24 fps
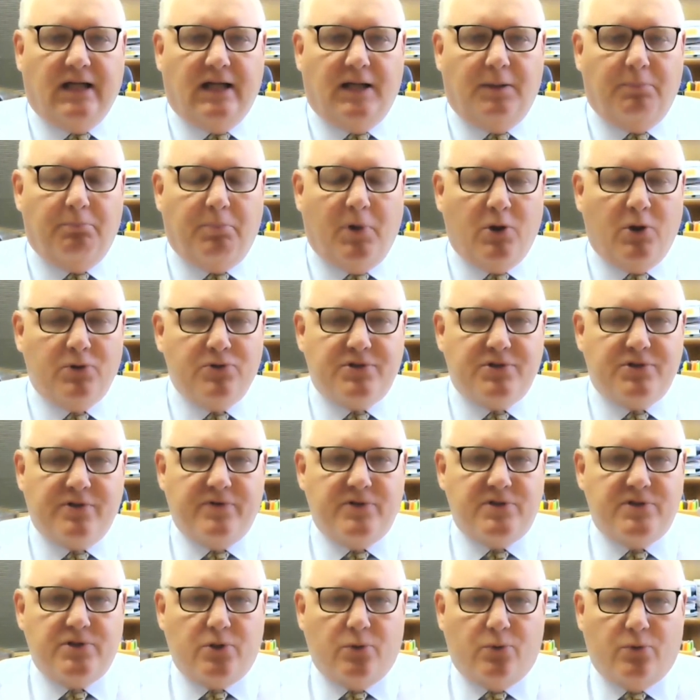Most of the
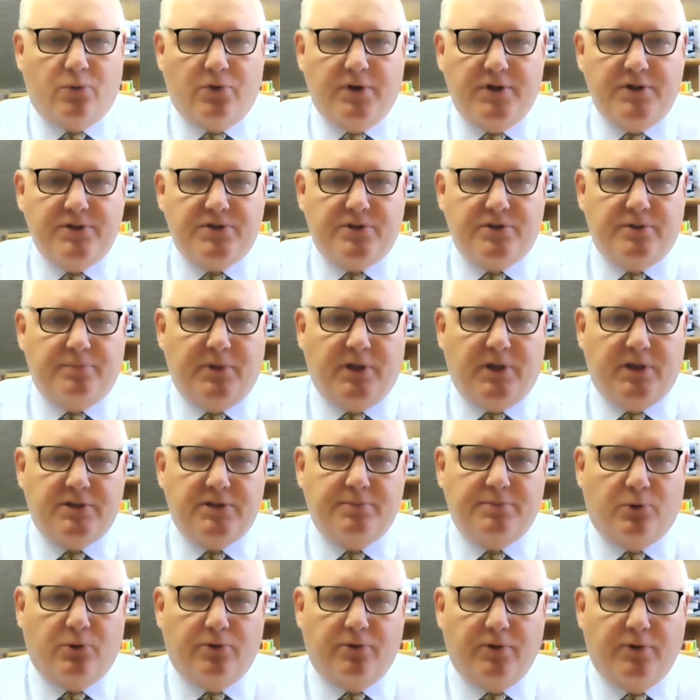stories are much
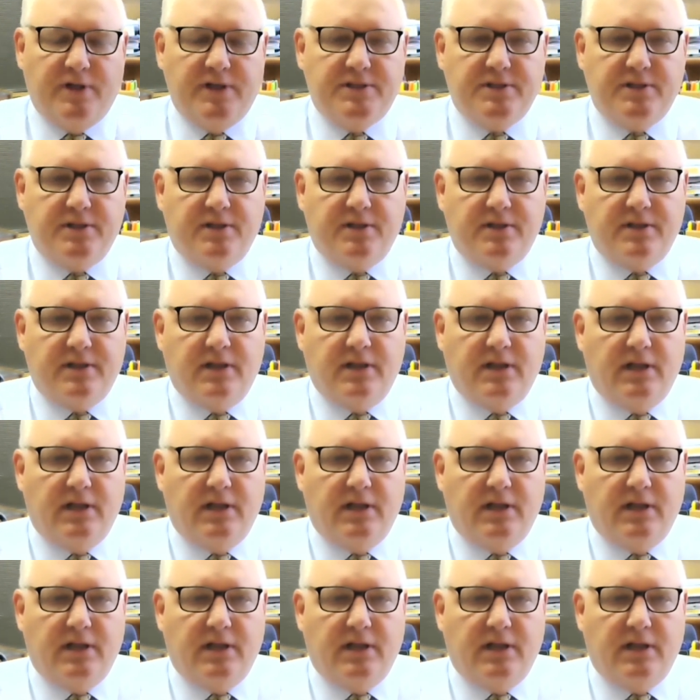more recent, the